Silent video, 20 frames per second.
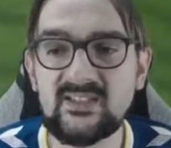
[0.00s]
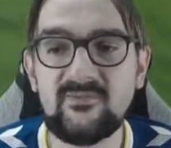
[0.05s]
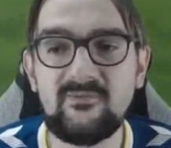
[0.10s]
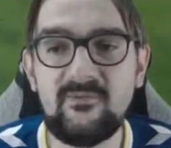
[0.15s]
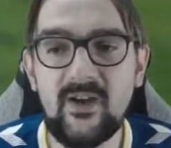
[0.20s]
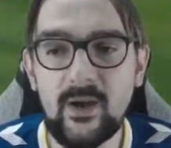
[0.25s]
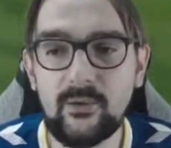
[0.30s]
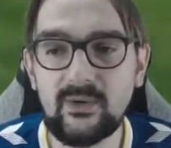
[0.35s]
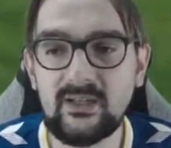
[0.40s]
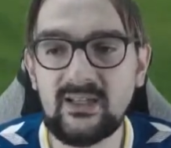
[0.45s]

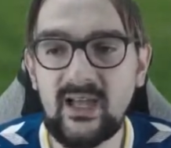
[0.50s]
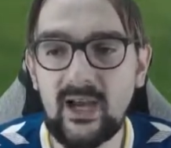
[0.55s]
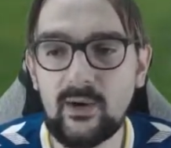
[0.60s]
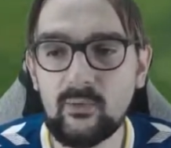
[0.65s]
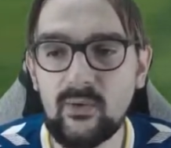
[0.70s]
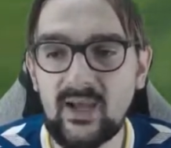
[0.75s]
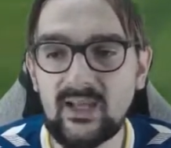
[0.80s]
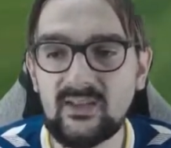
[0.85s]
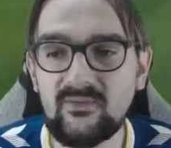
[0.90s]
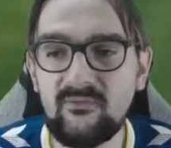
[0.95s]
very
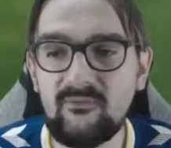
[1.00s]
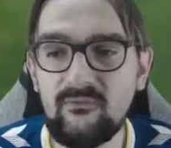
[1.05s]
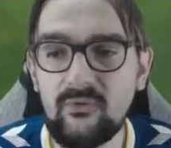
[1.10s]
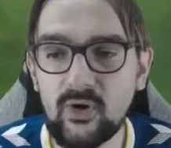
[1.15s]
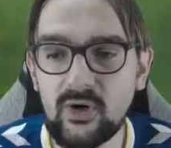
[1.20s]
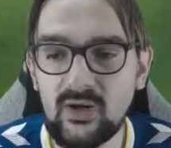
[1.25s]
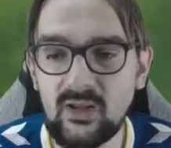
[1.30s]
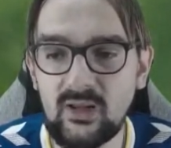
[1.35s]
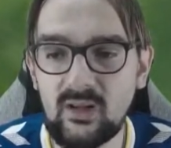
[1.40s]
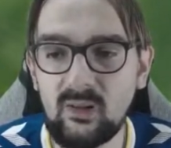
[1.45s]
direct,
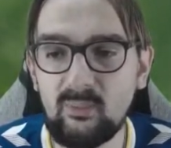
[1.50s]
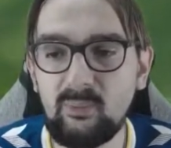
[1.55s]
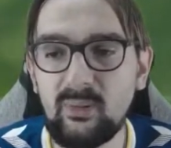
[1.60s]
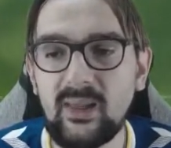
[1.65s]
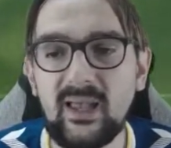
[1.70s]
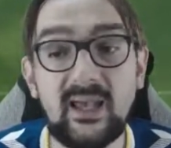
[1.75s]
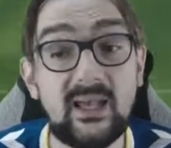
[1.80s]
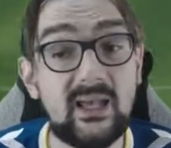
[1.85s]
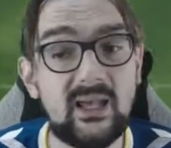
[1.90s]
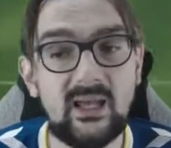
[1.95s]
vertical
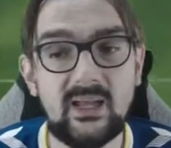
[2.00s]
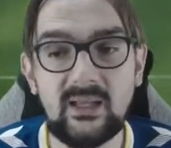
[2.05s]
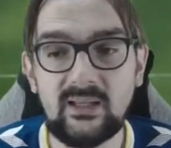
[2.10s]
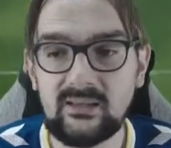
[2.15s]
play.